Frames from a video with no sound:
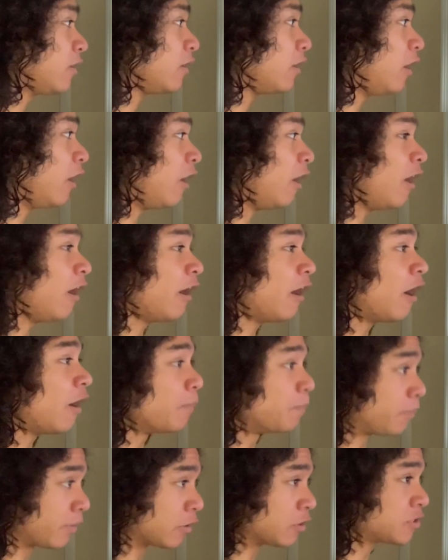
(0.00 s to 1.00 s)

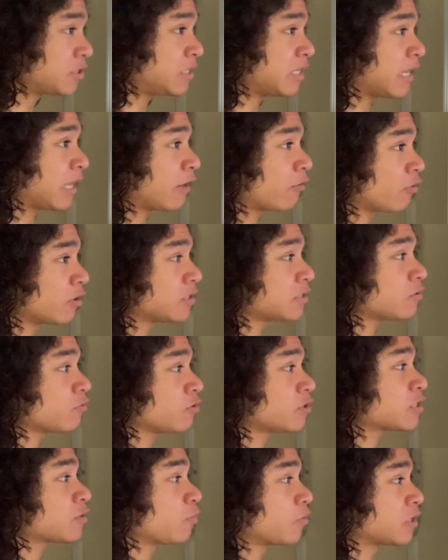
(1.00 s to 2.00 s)
of bursting. It runs the
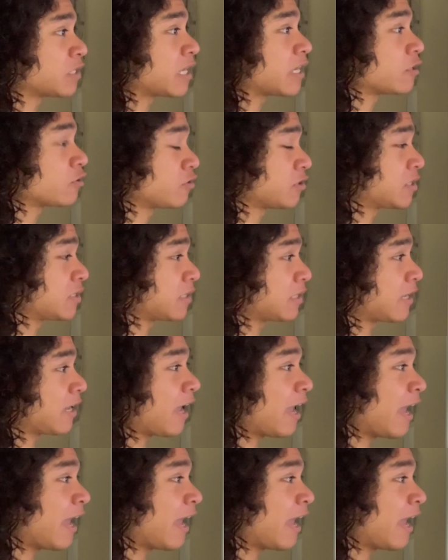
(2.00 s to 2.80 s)
risk more dangerously.